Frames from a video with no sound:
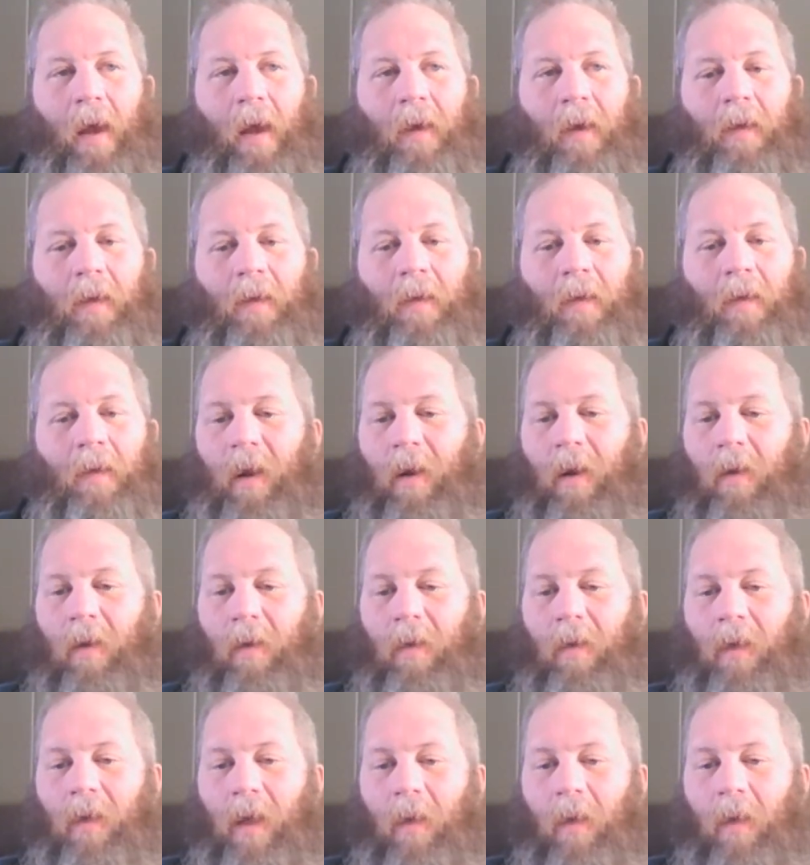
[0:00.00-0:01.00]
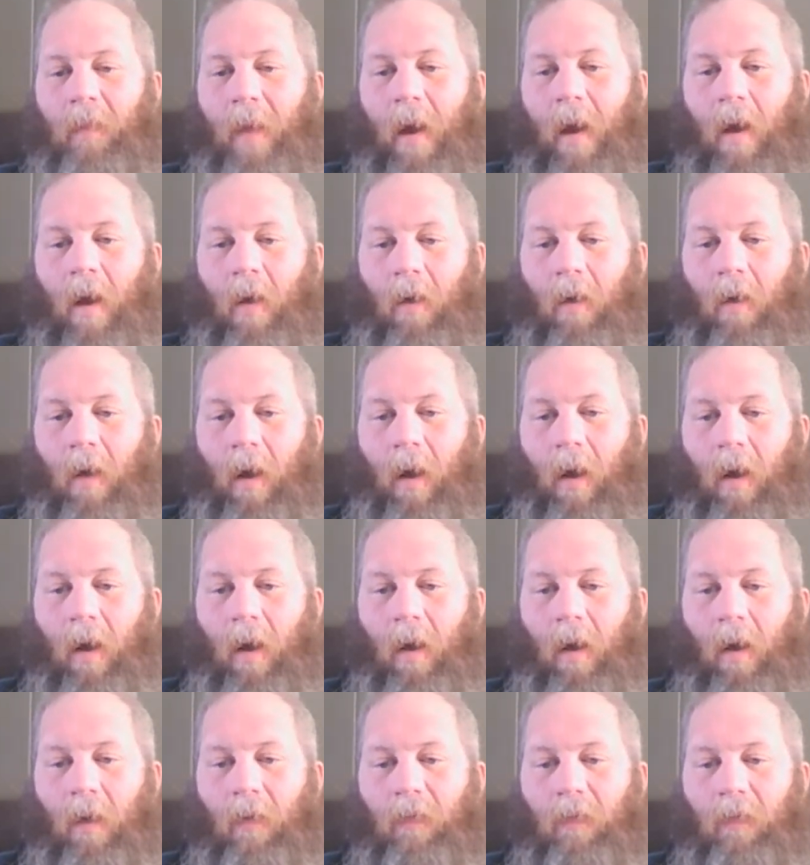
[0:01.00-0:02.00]
depending on the amount
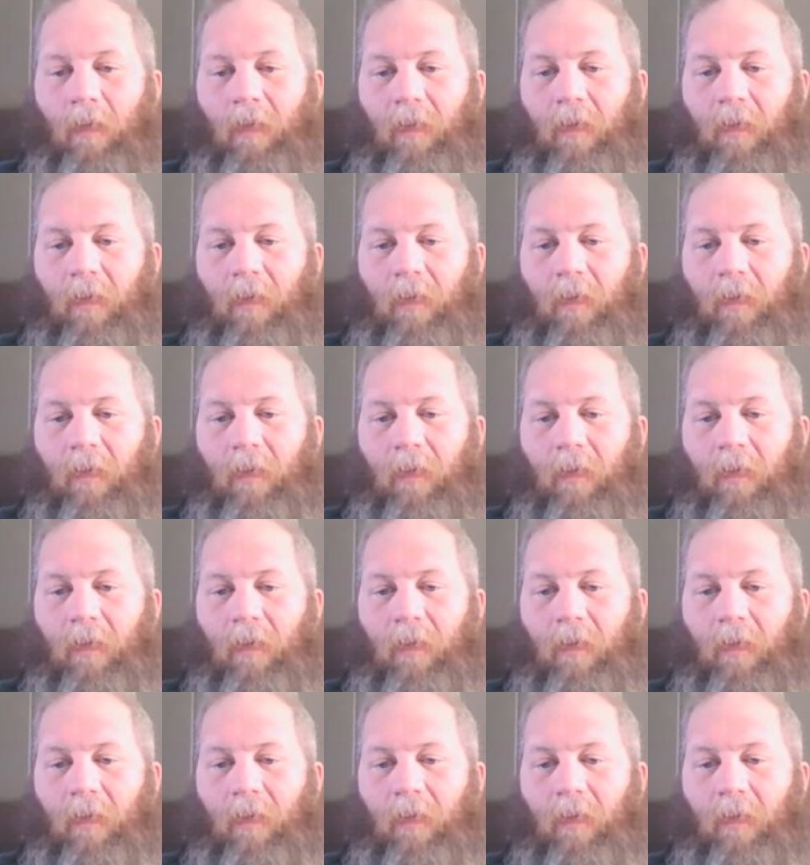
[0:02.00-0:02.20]
of